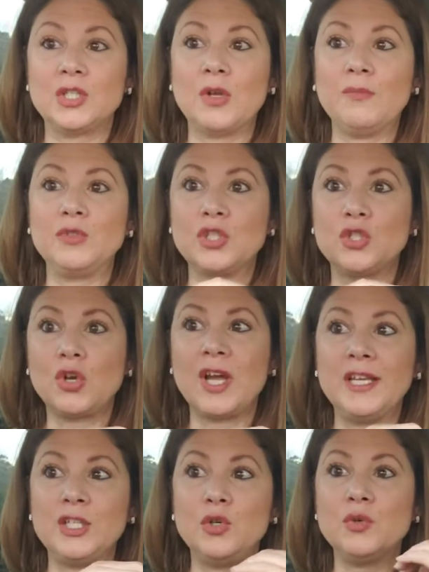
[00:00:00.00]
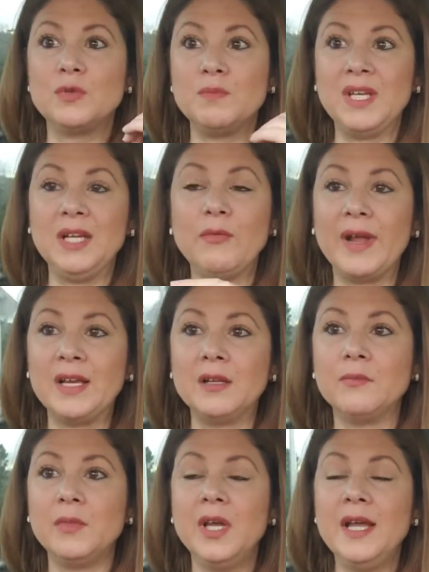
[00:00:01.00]
So I'm just trying to do as many
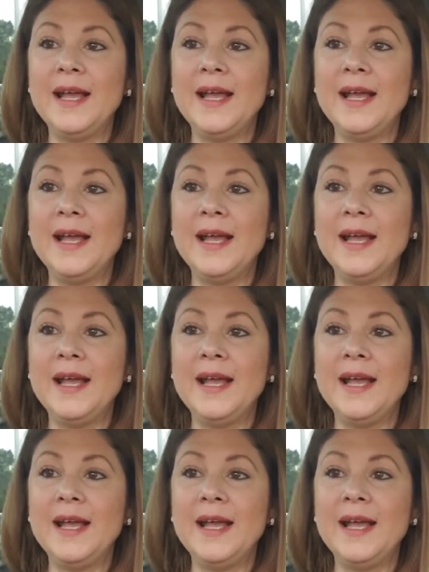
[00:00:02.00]
random